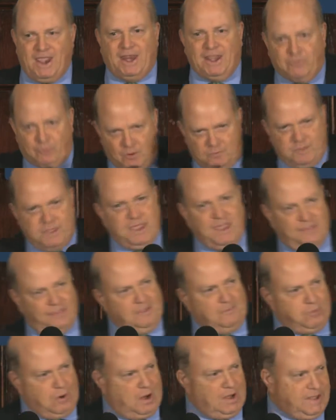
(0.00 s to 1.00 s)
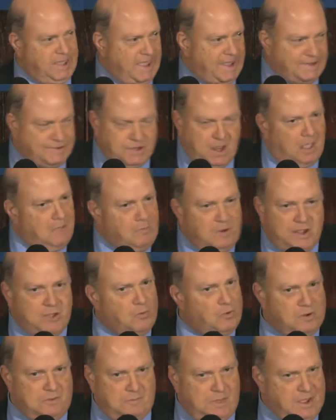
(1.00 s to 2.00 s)
and he would begin the broadcast, but he
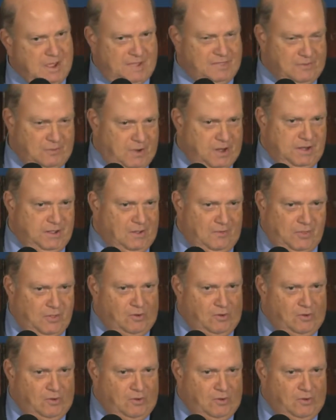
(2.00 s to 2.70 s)
wouldn't be on the radio.